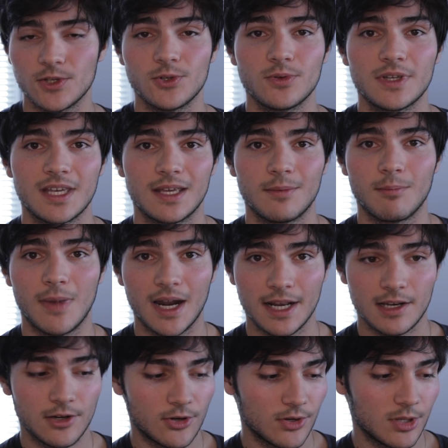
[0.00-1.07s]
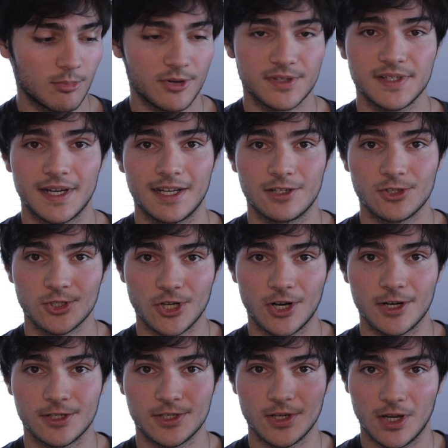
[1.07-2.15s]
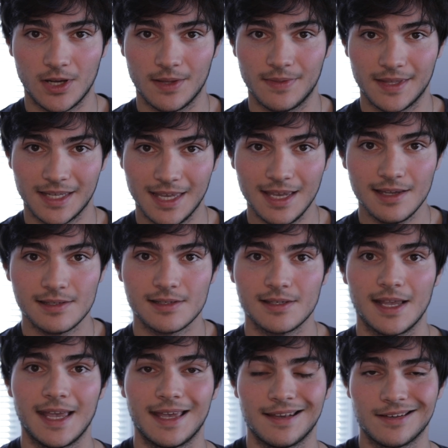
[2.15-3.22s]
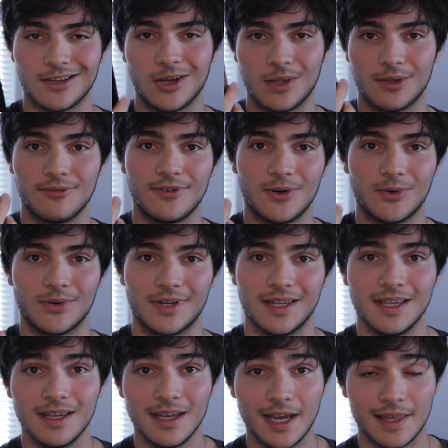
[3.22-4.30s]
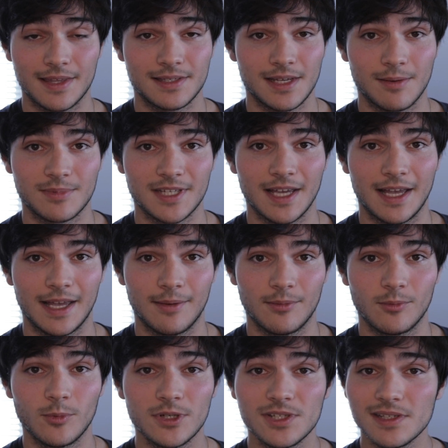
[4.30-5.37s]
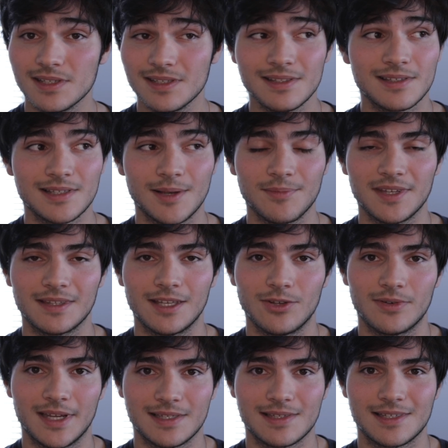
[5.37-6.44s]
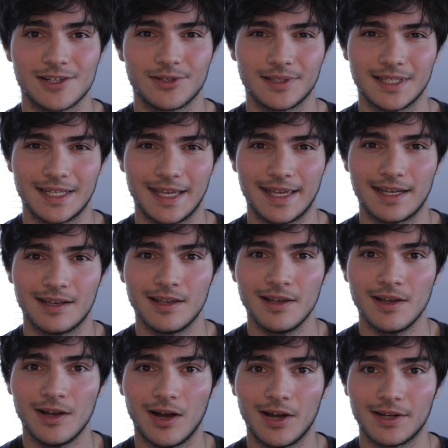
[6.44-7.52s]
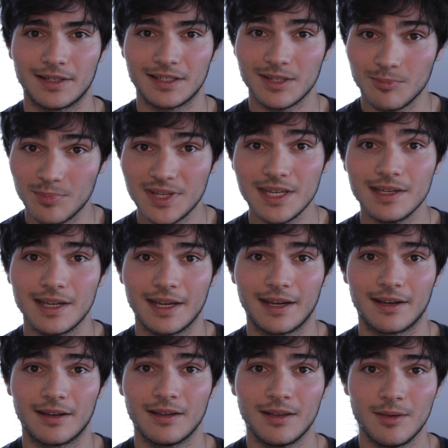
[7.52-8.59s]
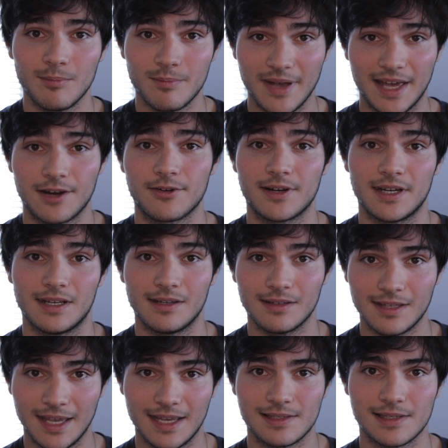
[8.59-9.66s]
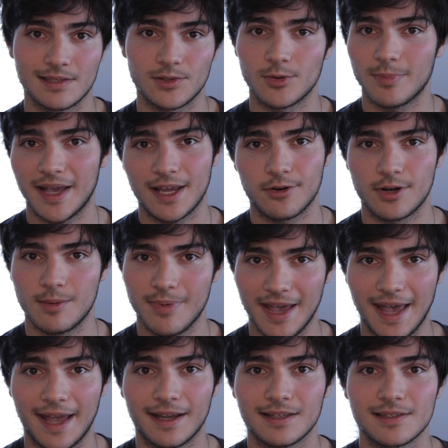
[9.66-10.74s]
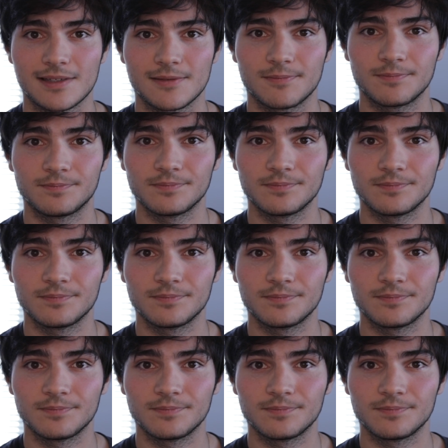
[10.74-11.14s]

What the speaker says: you can monitor the percentage charged on the case and on the phone at the same time, which isn't something that you necessarily get on competing battery cases or battery packs.